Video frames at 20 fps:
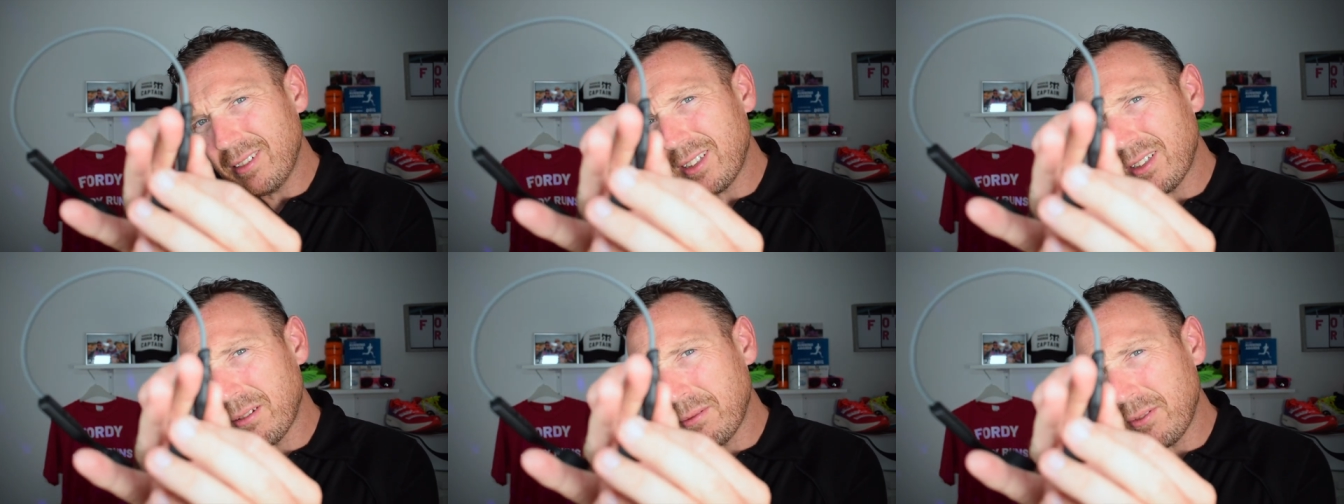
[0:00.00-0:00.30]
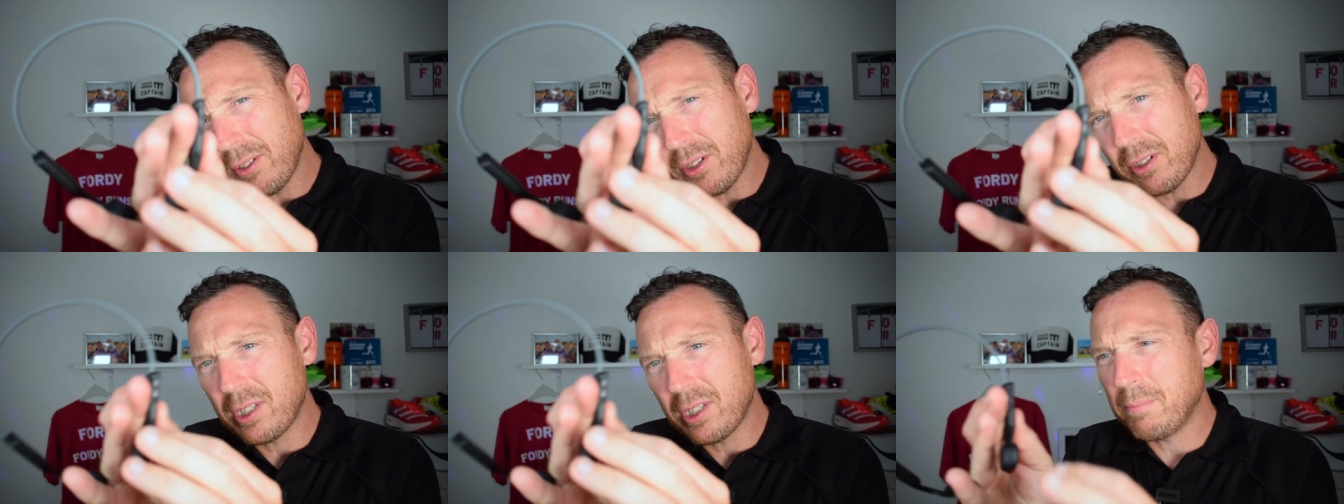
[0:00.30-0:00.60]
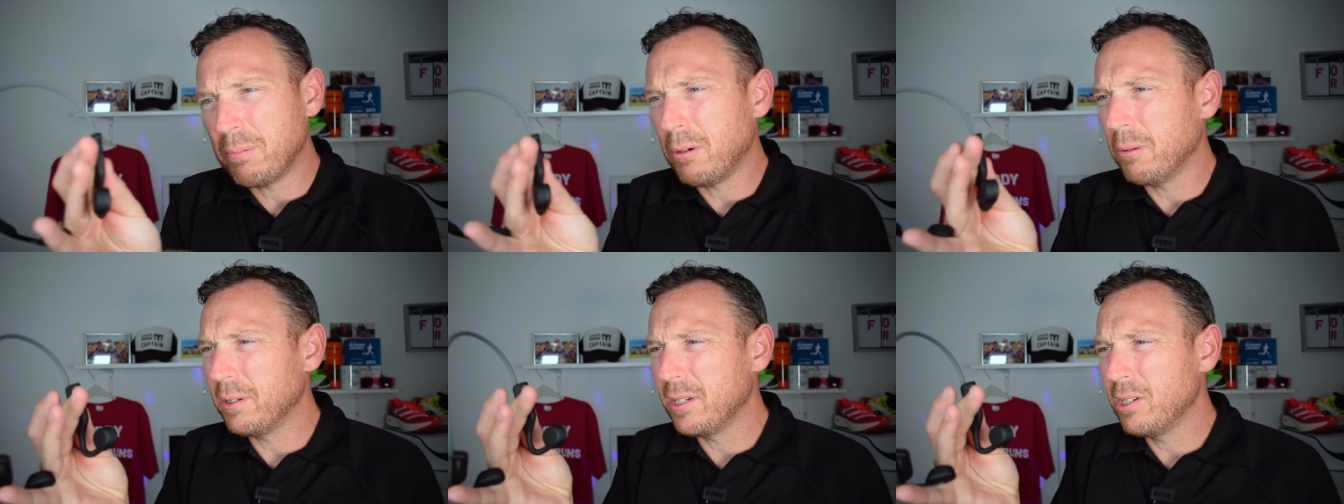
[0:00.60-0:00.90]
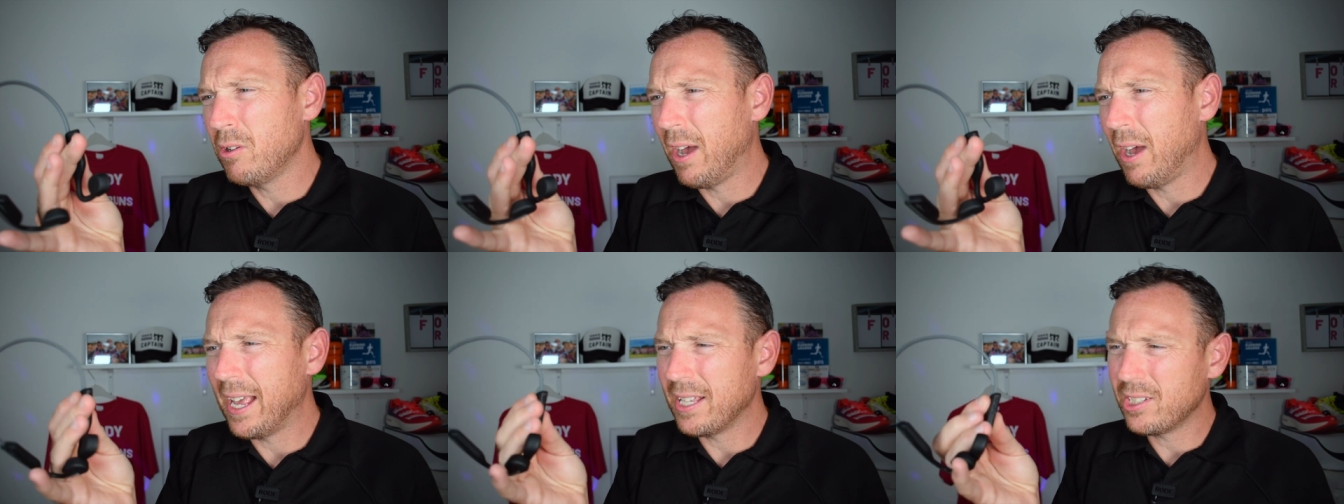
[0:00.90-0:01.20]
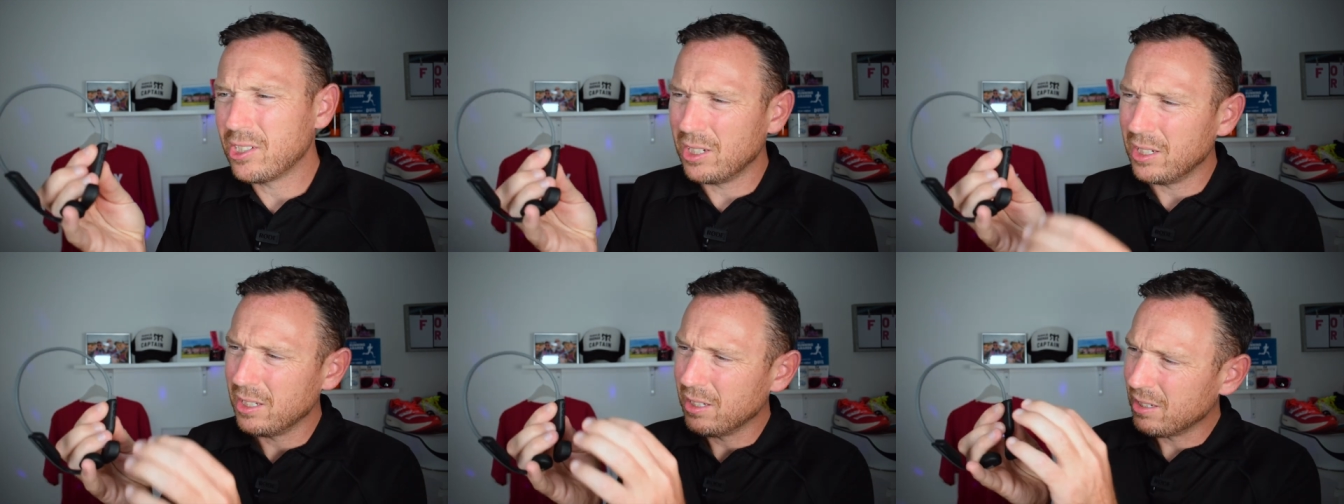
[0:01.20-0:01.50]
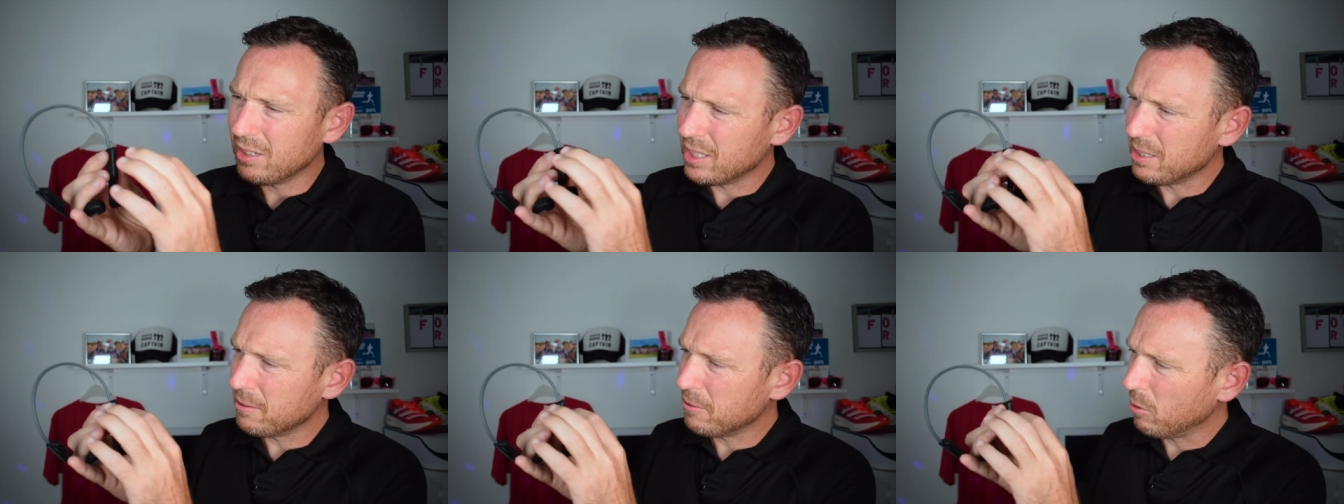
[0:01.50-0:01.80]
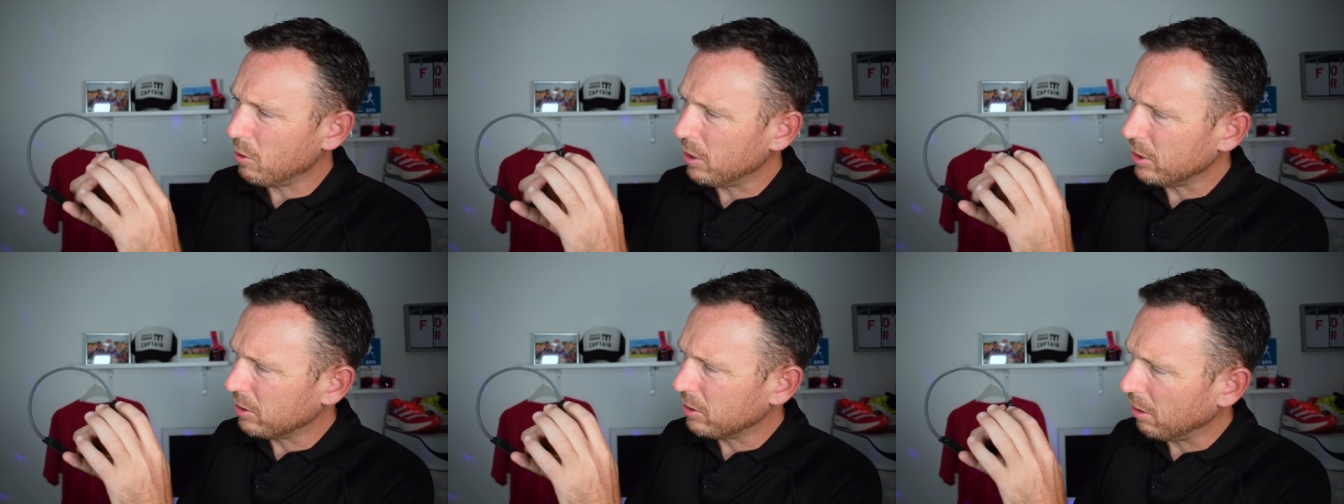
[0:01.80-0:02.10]
Some of you could probably not actually, because it's
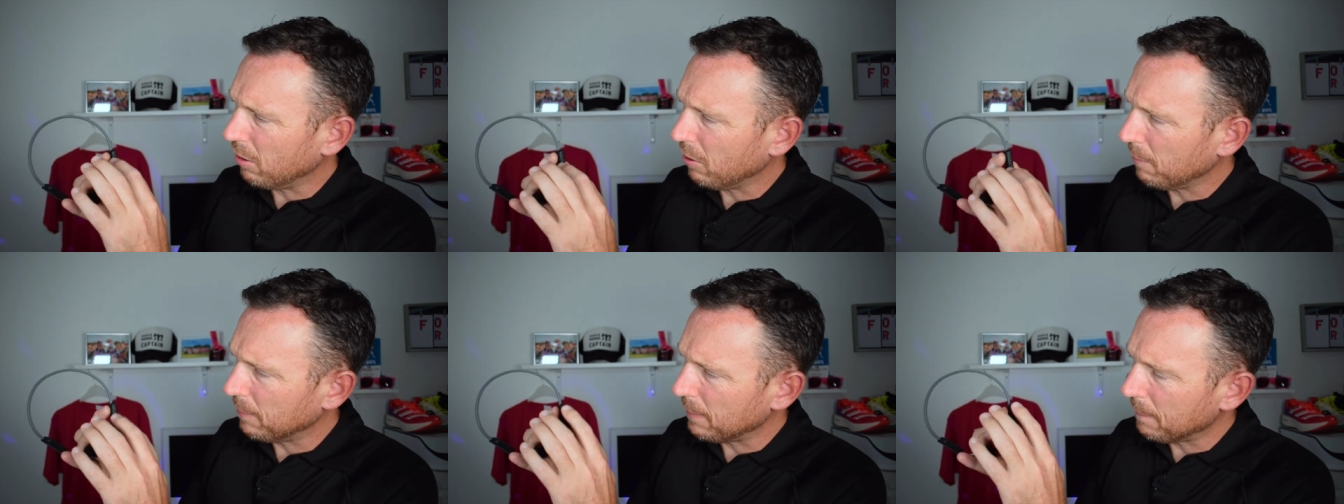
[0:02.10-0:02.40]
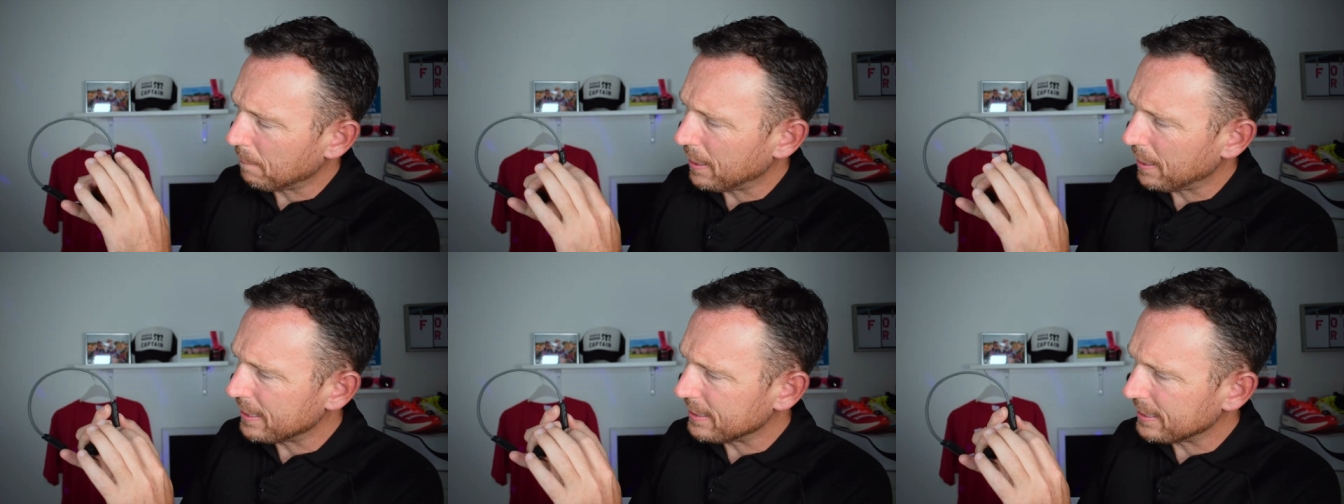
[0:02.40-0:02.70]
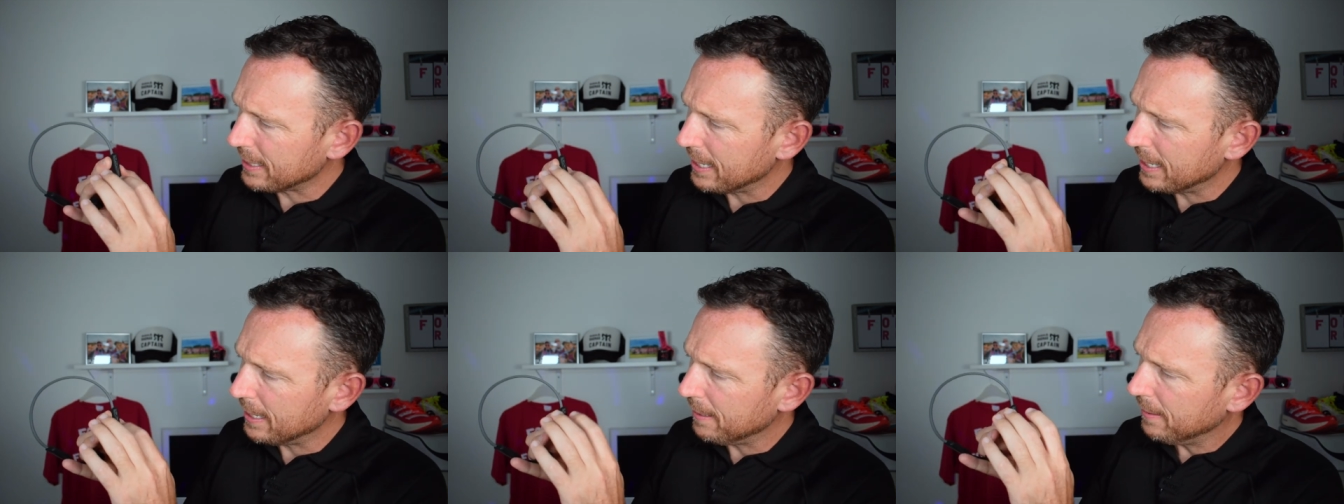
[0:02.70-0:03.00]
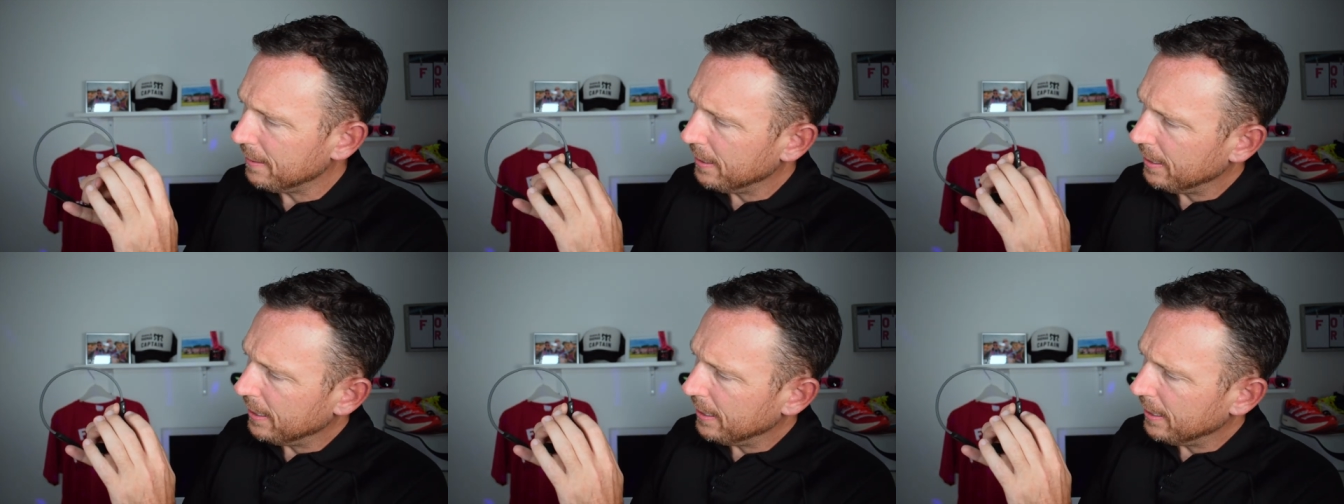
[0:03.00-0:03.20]
quite dark, but the buttons are here